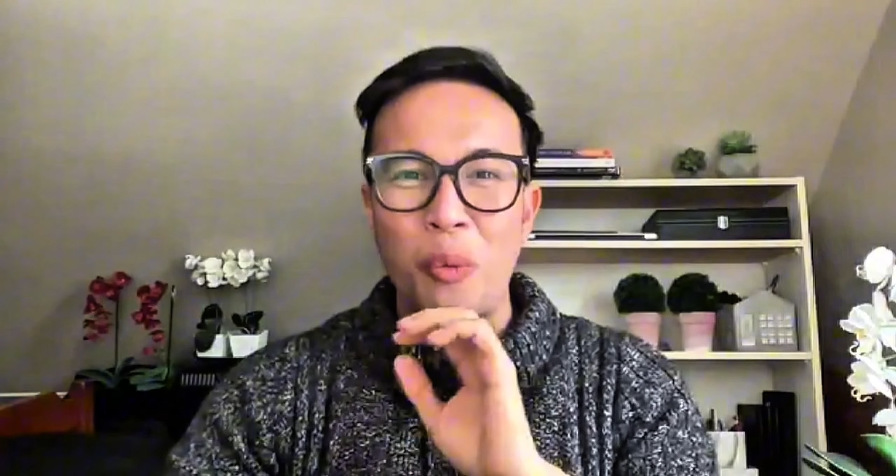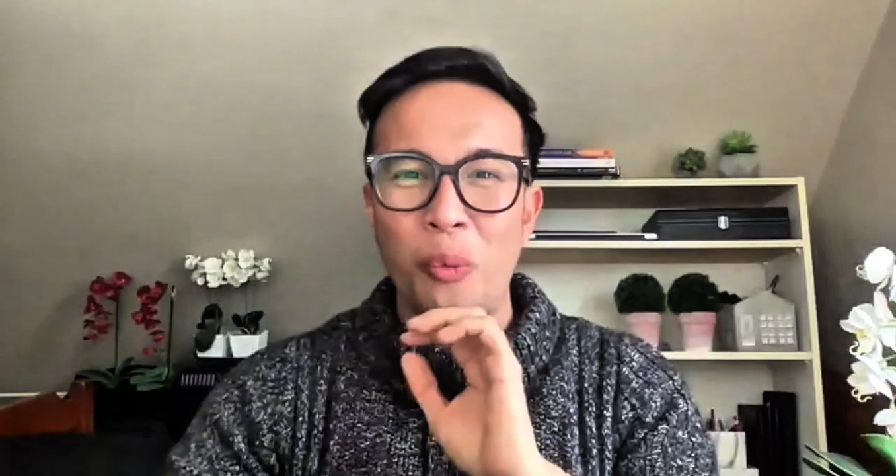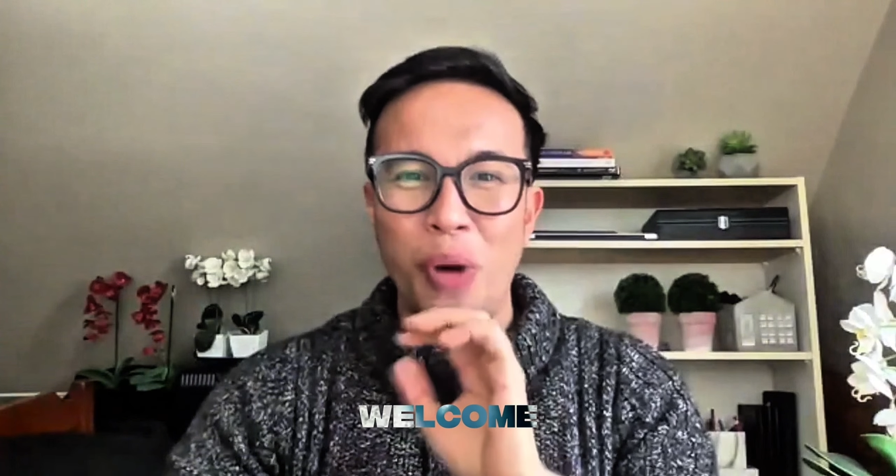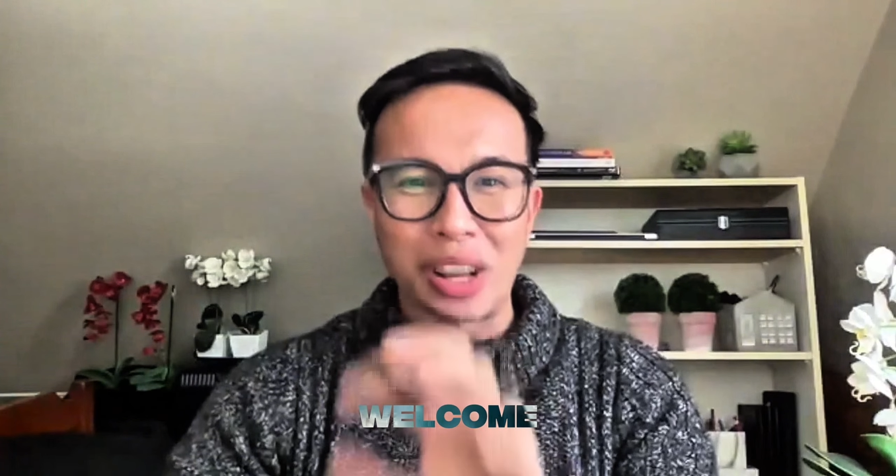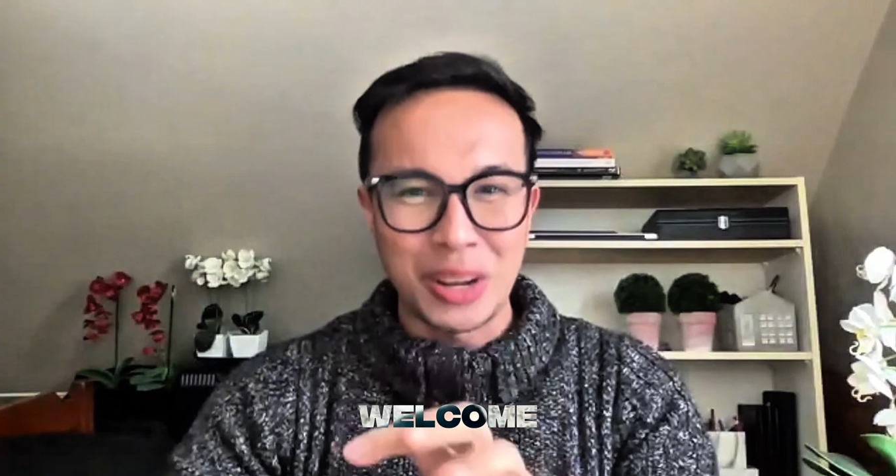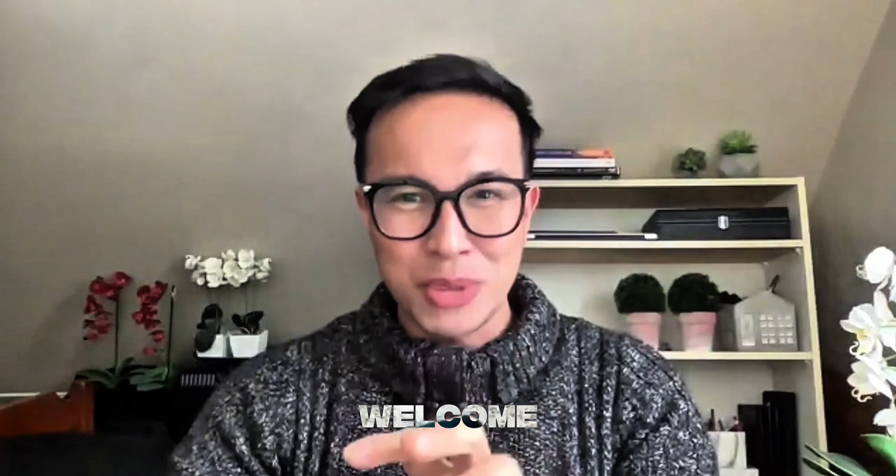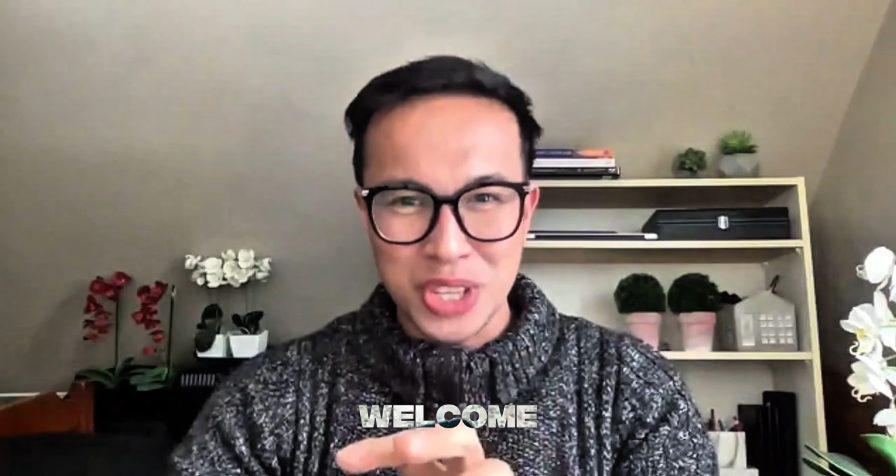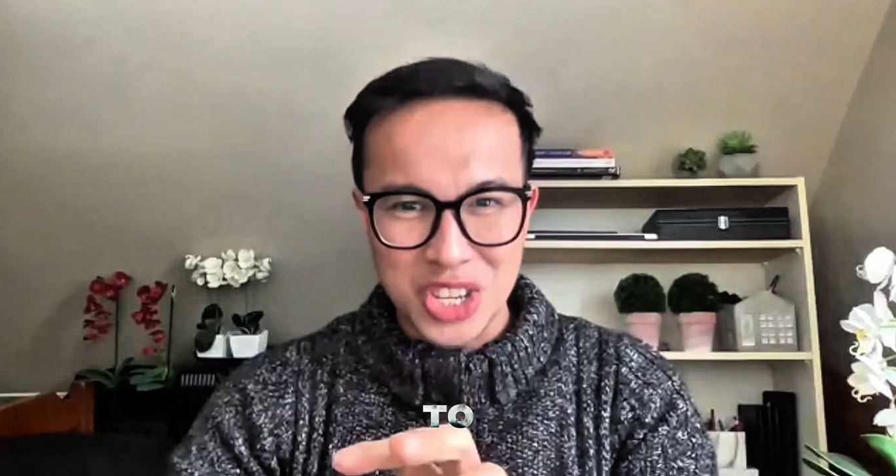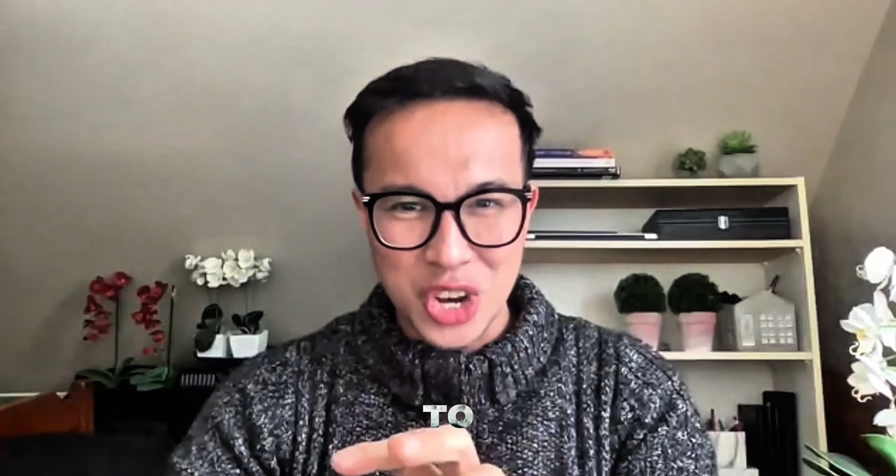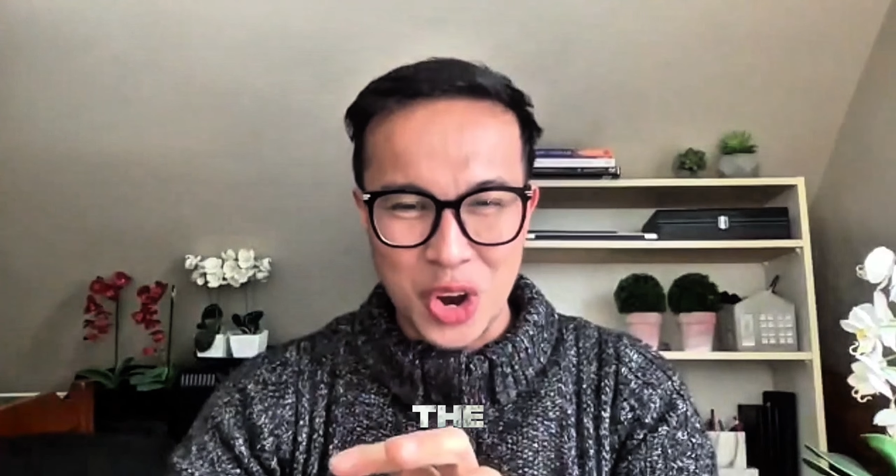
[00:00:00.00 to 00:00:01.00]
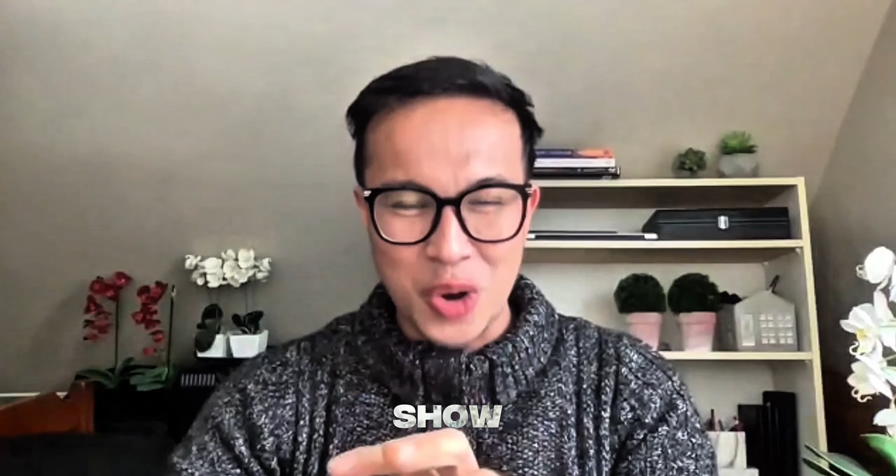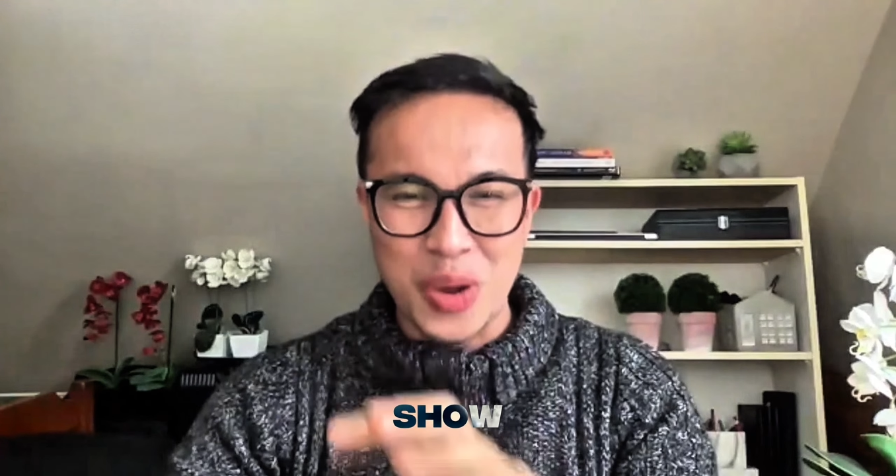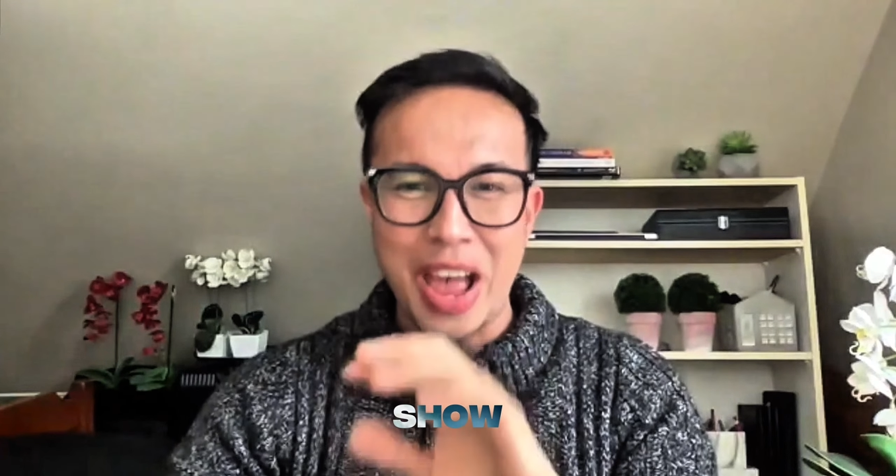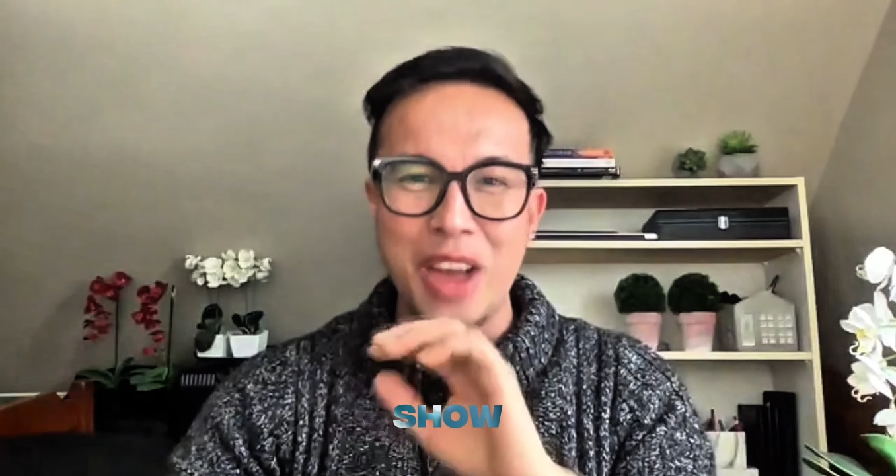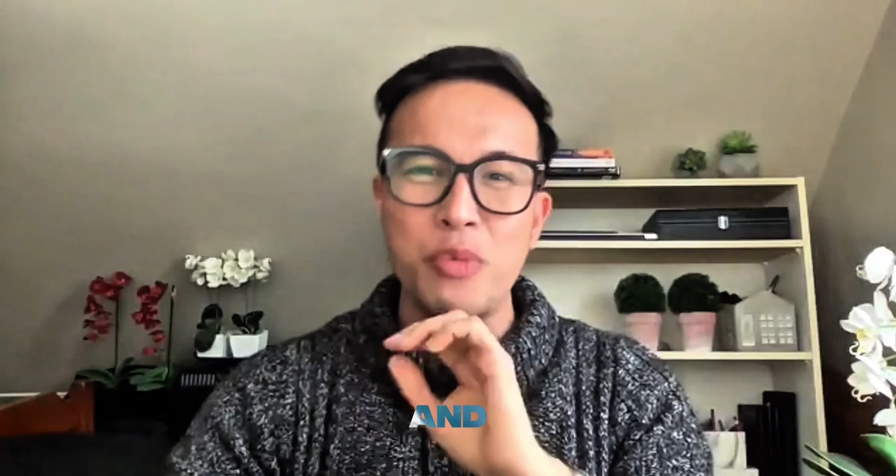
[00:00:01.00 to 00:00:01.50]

welcome to the show,